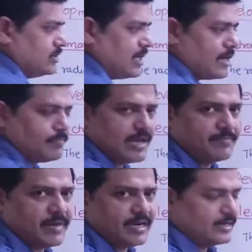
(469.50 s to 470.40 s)
are
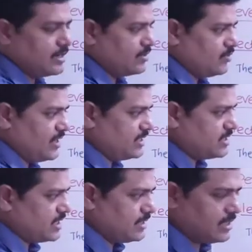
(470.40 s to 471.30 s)
perpendicular to
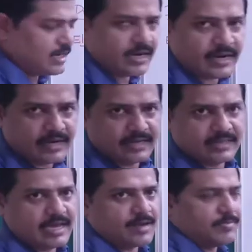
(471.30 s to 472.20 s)
each other, and
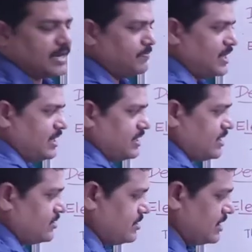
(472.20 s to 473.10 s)
they are
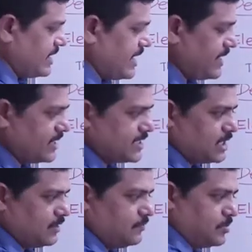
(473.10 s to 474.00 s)
perpendicular to the
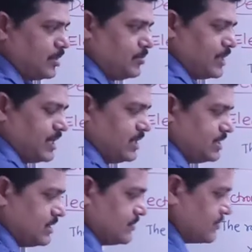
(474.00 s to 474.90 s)
direction of
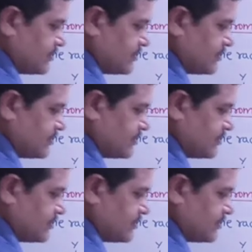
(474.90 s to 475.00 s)
propagation.